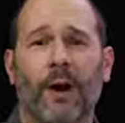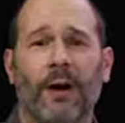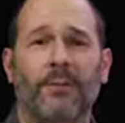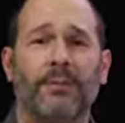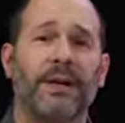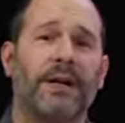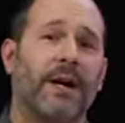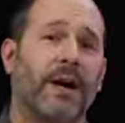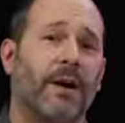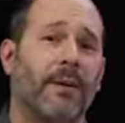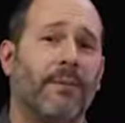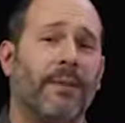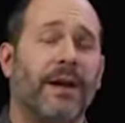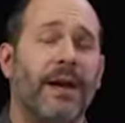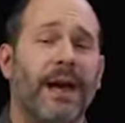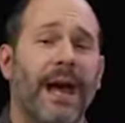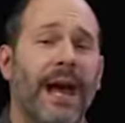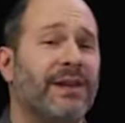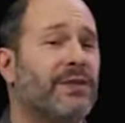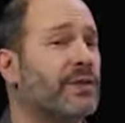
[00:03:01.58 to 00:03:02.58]
and become
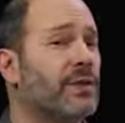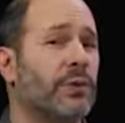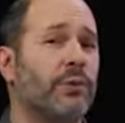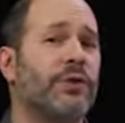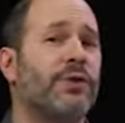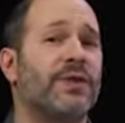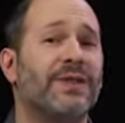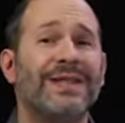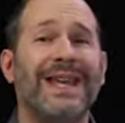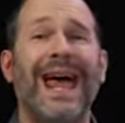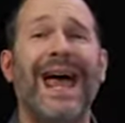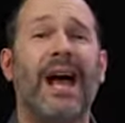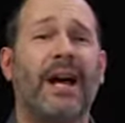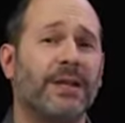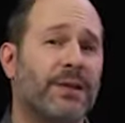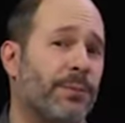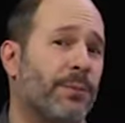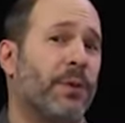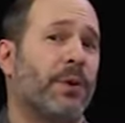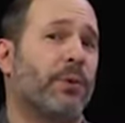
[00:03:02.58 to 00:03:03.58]
a solutions
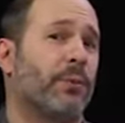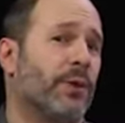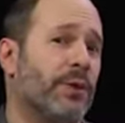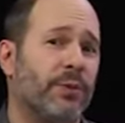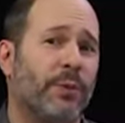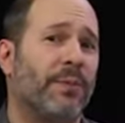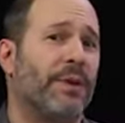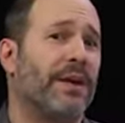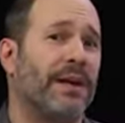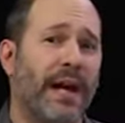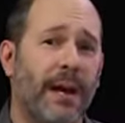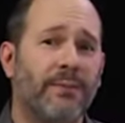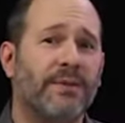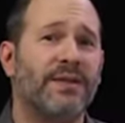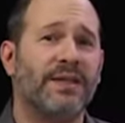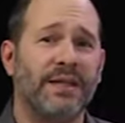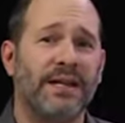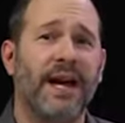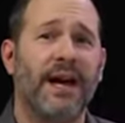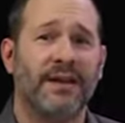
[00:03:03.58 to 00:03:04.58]
expert, which would be an
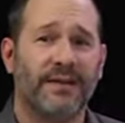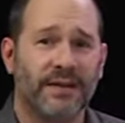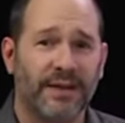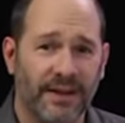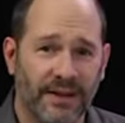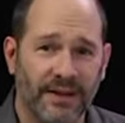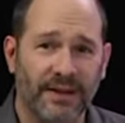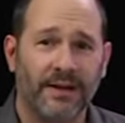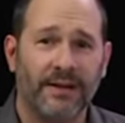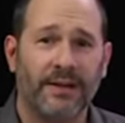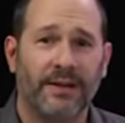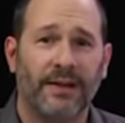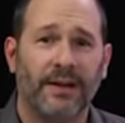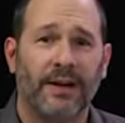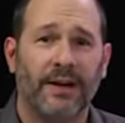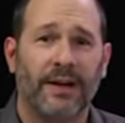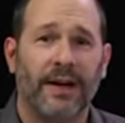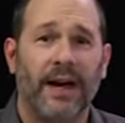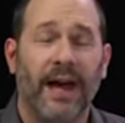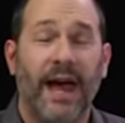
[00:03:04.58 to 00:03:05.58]
MCSE.
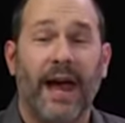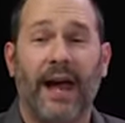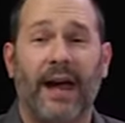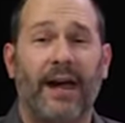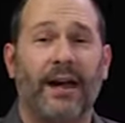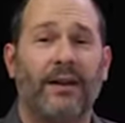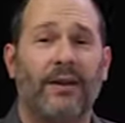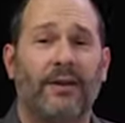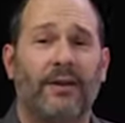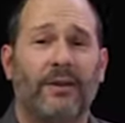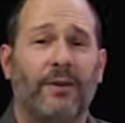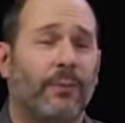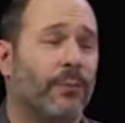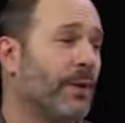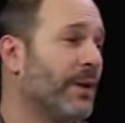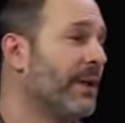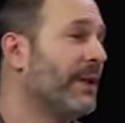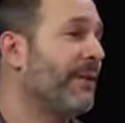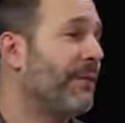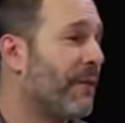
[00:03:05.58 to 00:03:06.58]
And
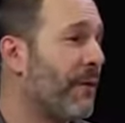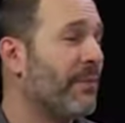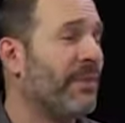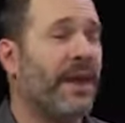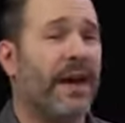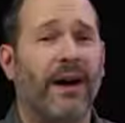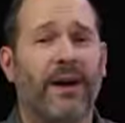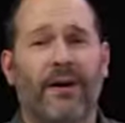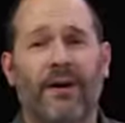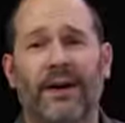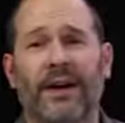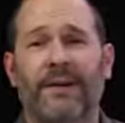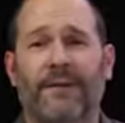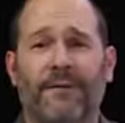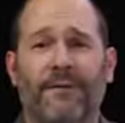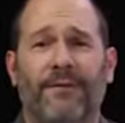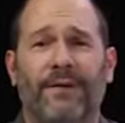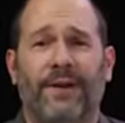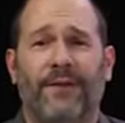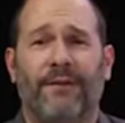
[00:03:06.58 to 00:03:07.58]
really from there,
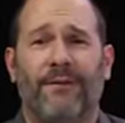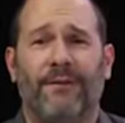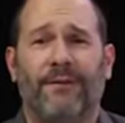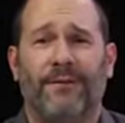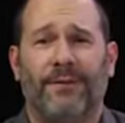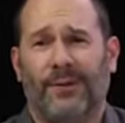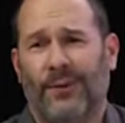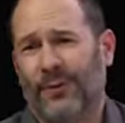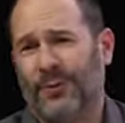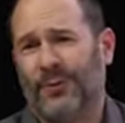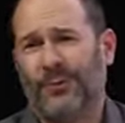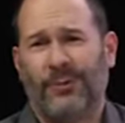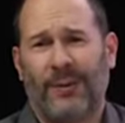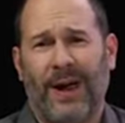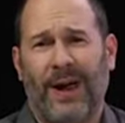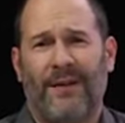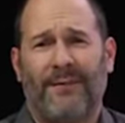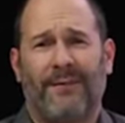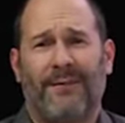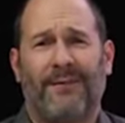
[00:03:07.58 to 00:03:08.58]
if you
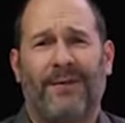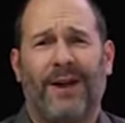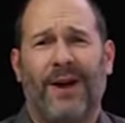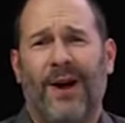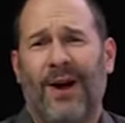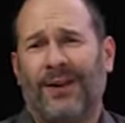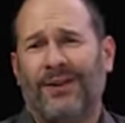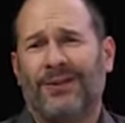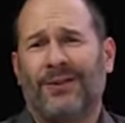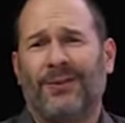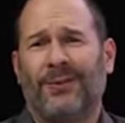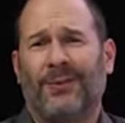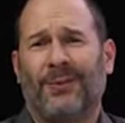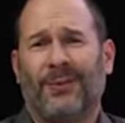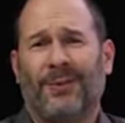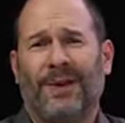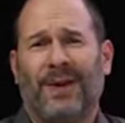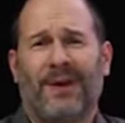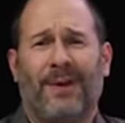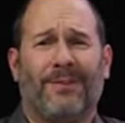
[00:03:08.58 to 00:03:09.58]
have gone to
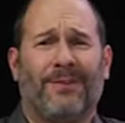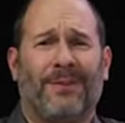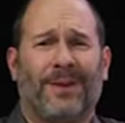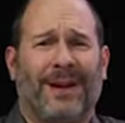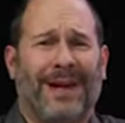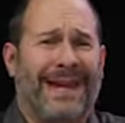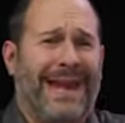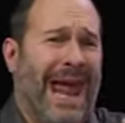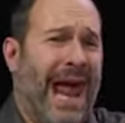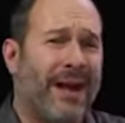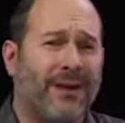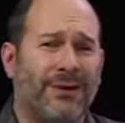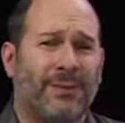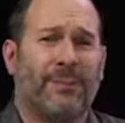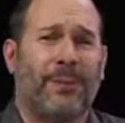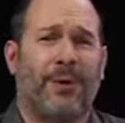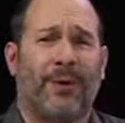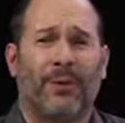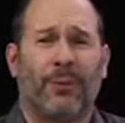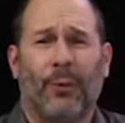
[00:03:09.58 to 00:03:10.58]
become an
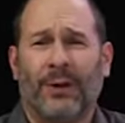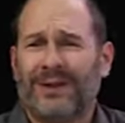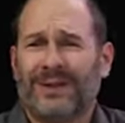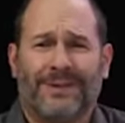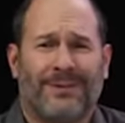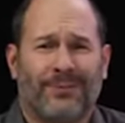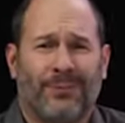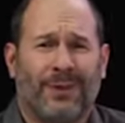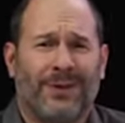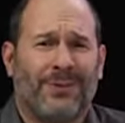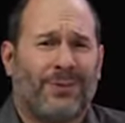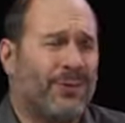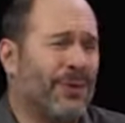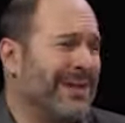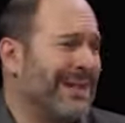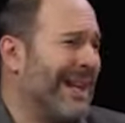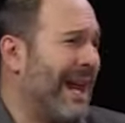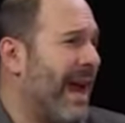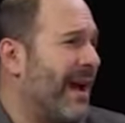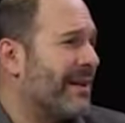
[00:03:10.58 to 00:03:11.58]
expert, what's
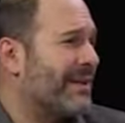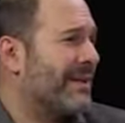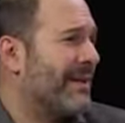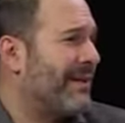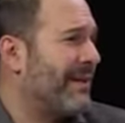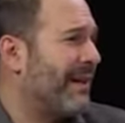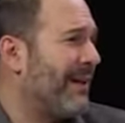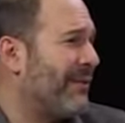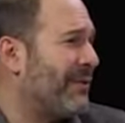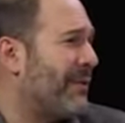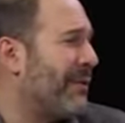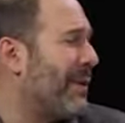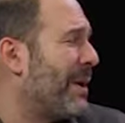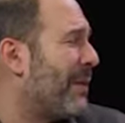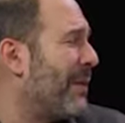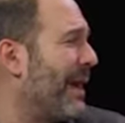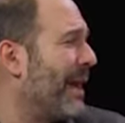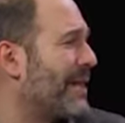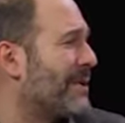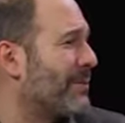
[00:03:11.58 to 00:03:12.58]
really next after you
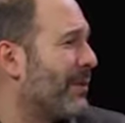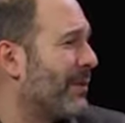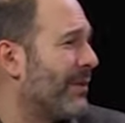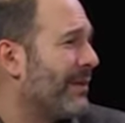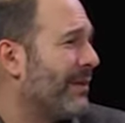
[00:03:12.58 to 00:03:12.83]
become an expert?